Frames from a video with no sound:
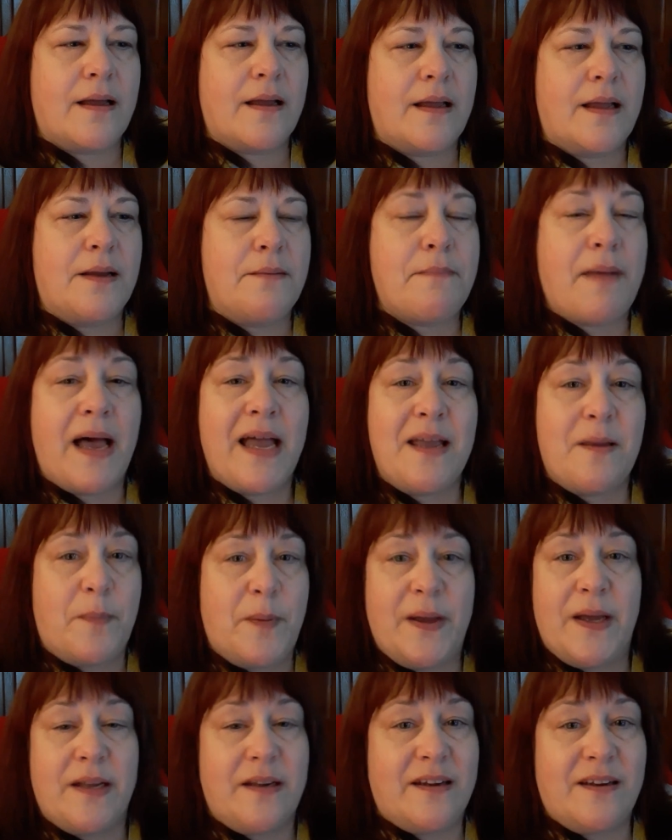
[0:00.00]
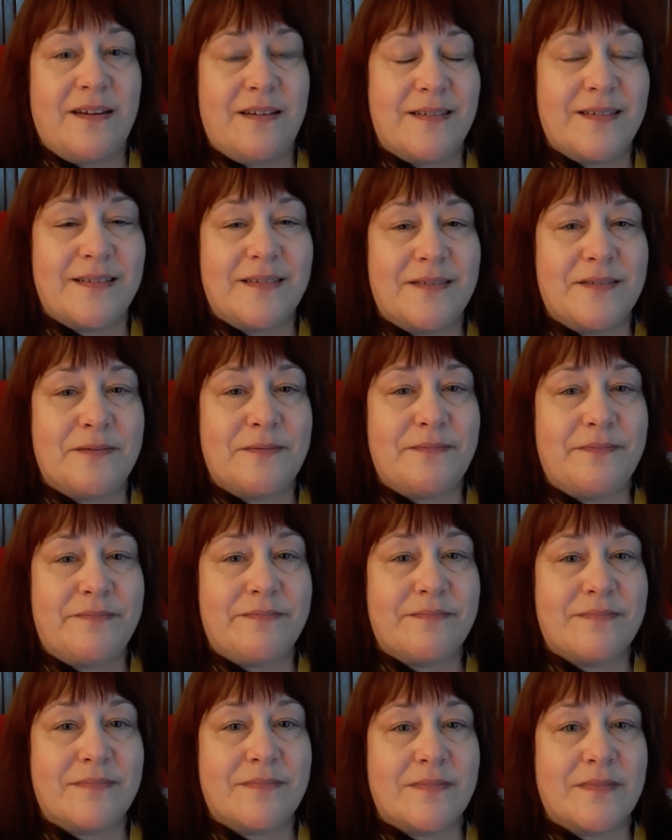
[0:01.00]
in my opinion,
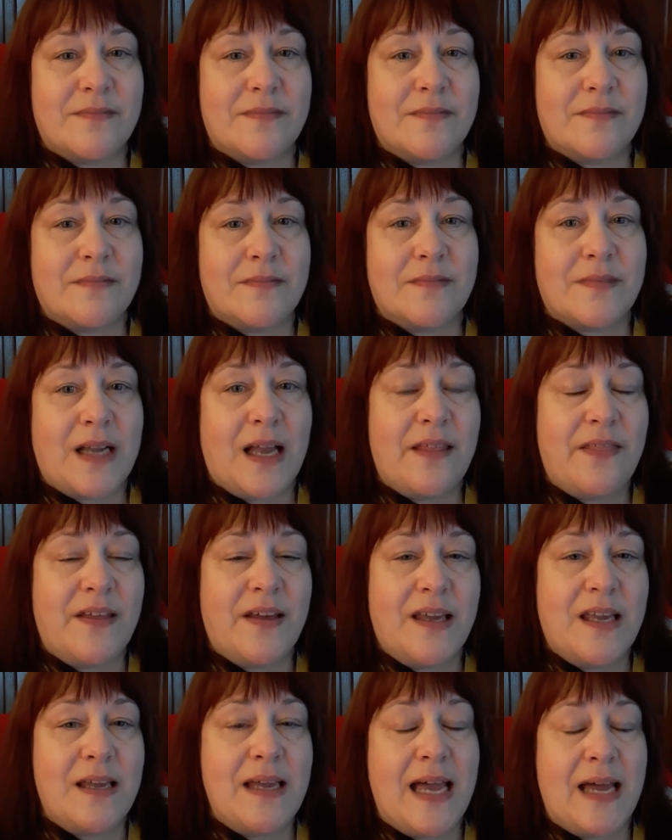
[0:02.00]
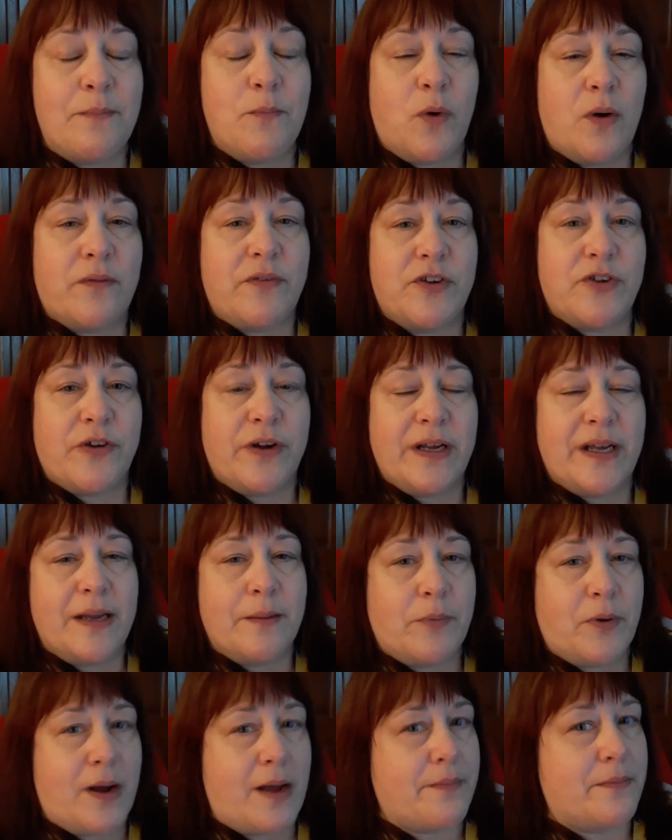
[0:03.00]
I think he had more of a drinking
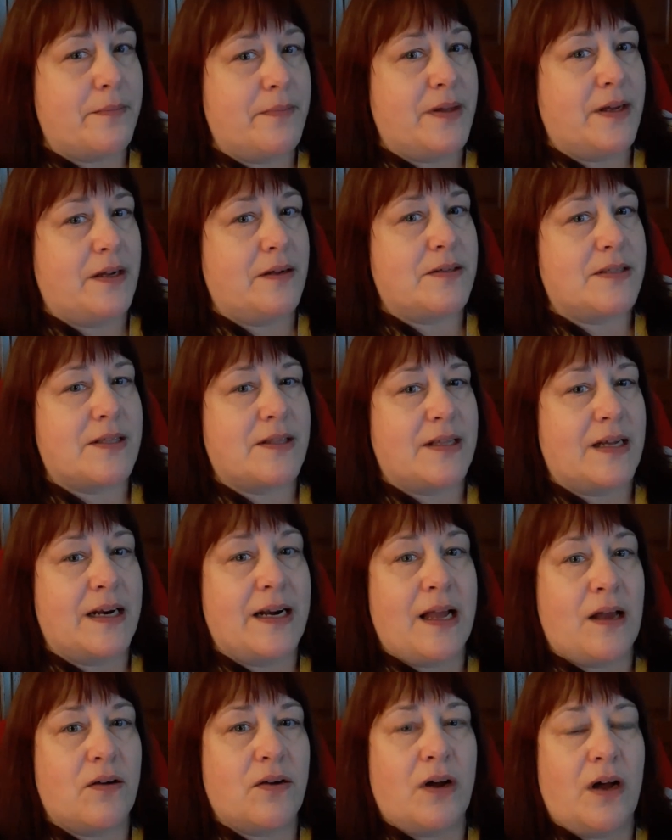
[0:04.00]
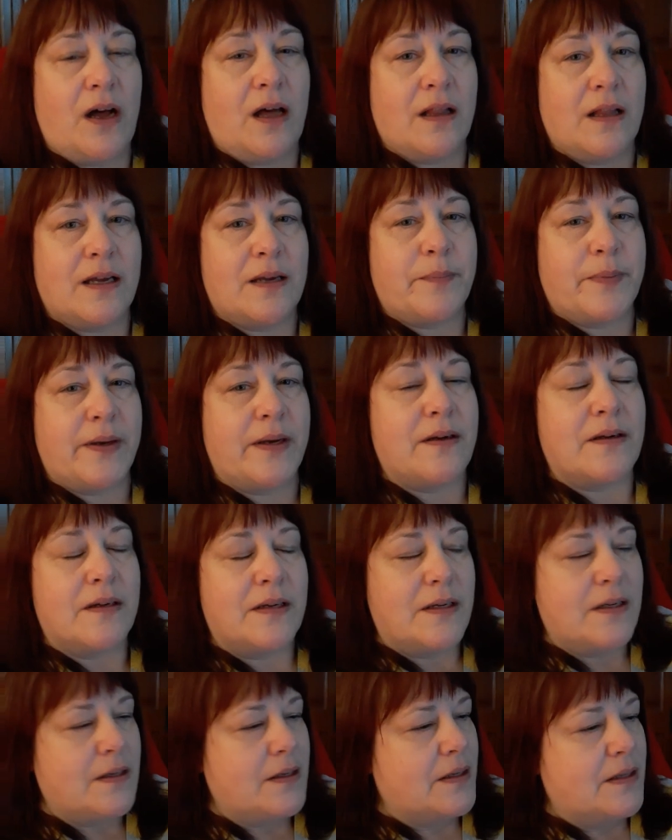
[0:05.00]
problem than an alcoholic. But,
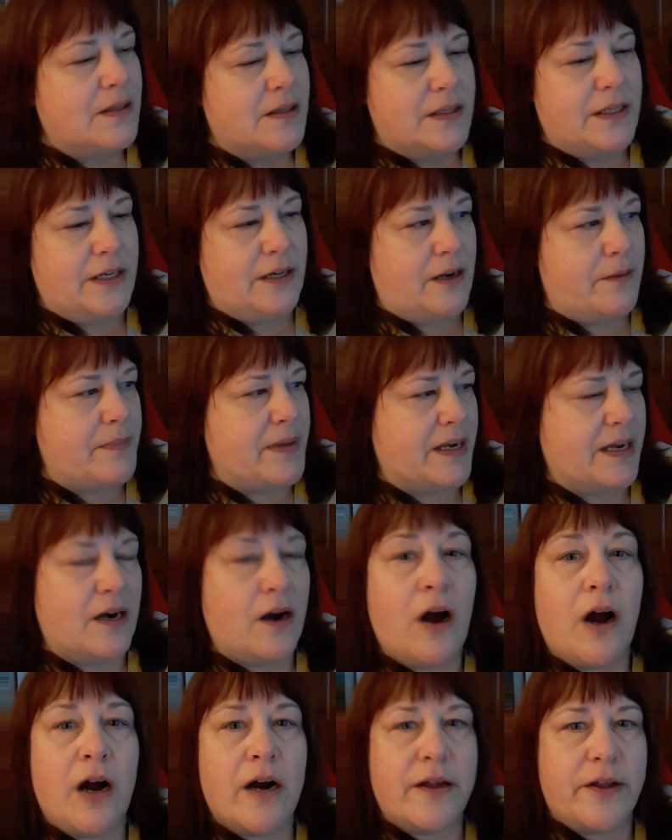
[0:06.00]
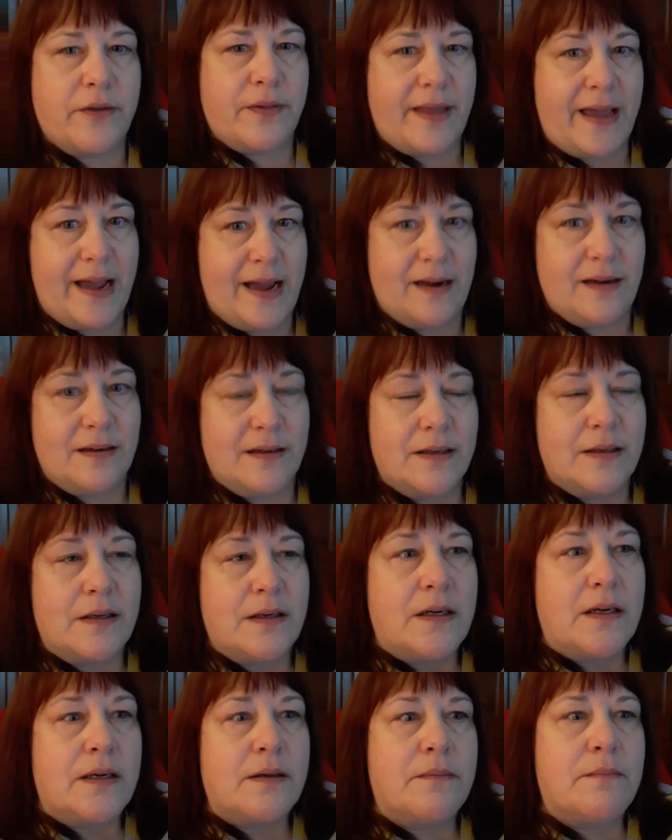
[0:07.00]
I'm not going to argue that.
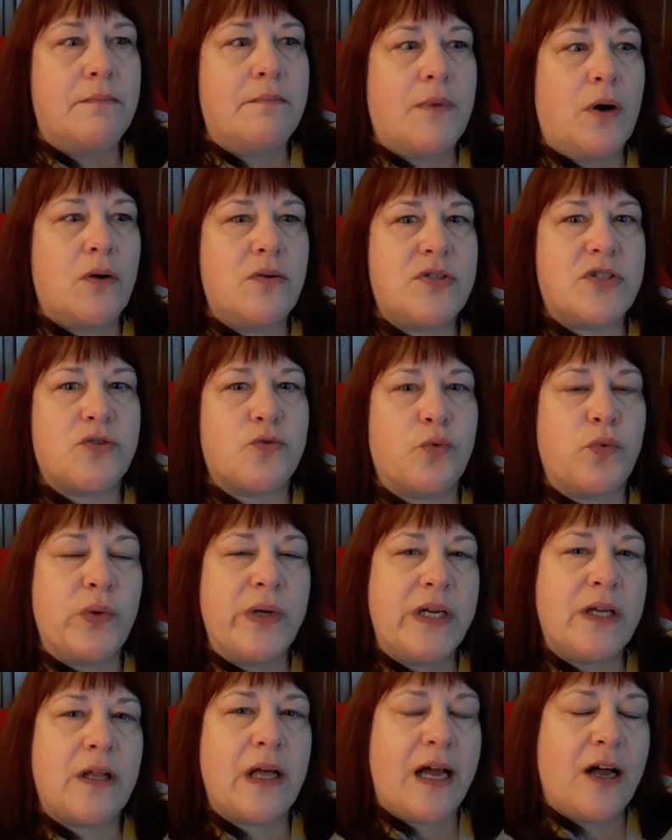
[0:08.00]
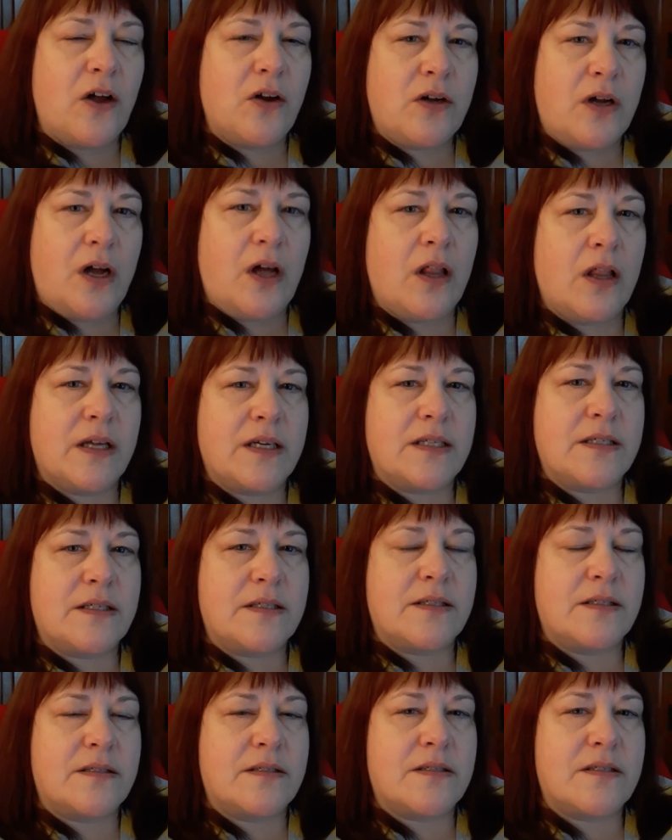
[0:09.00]
Most real
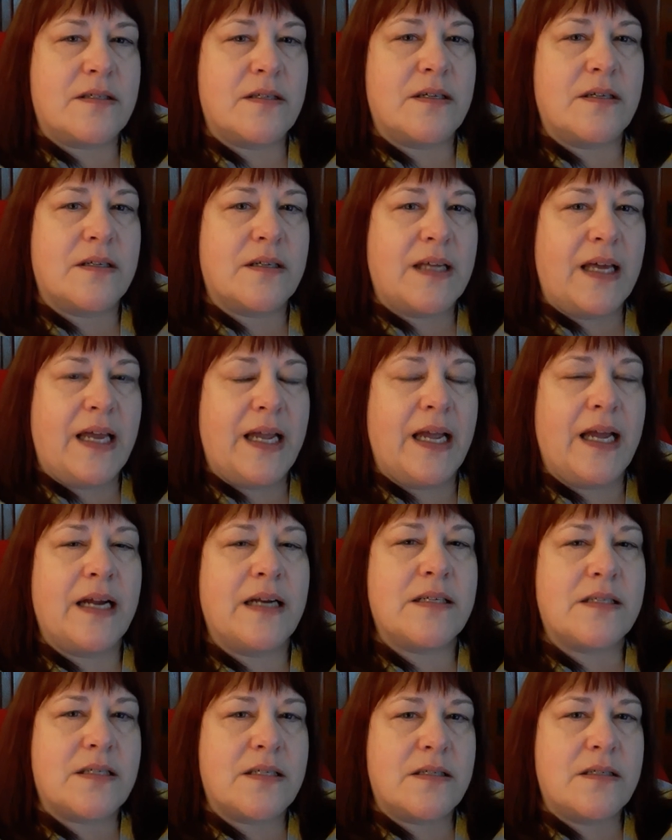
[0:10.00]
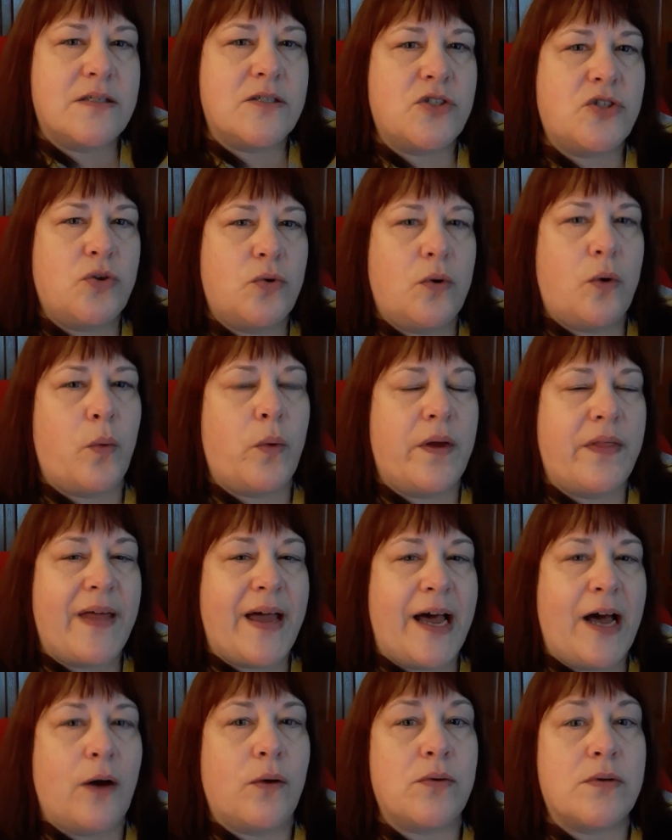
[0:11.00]
alcoholics can't do it
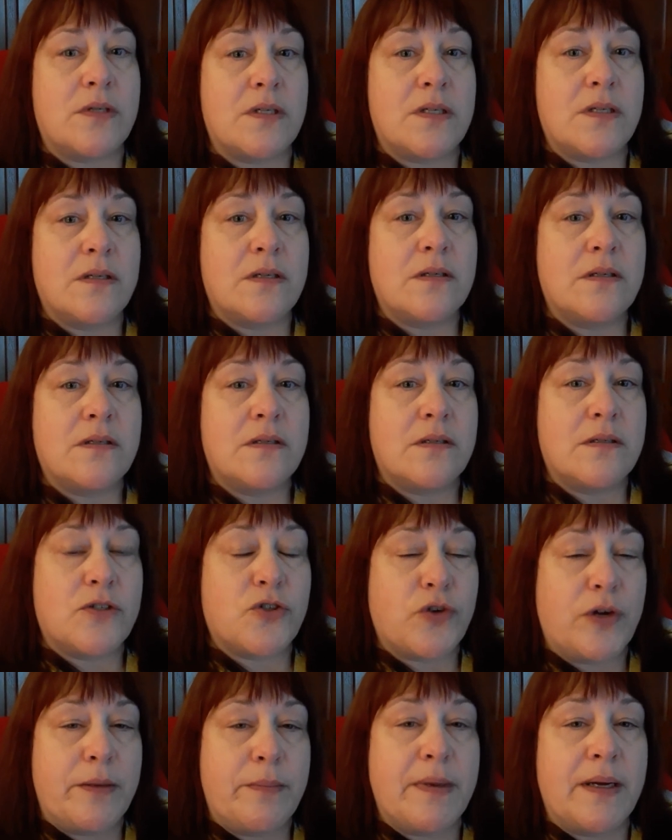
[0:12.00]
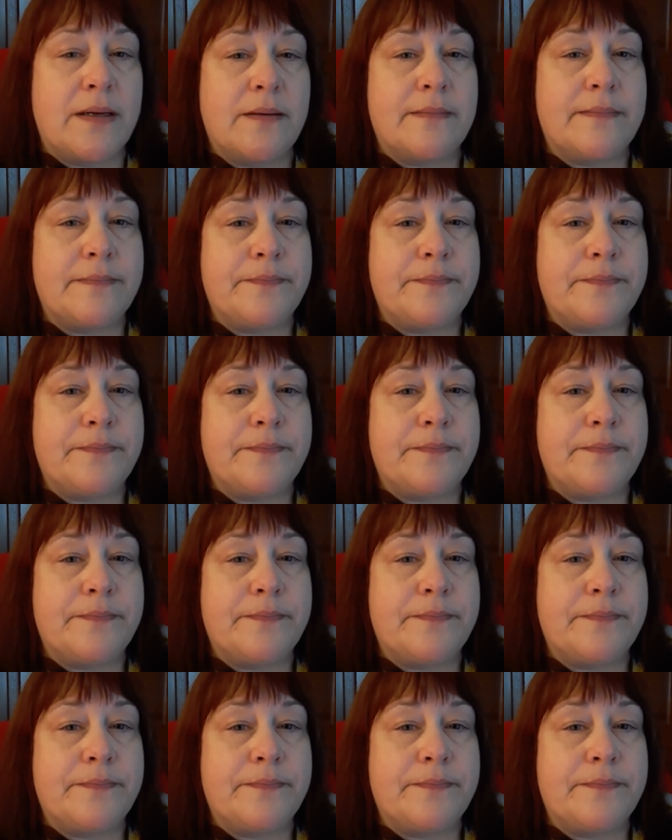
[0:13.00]
without treatment.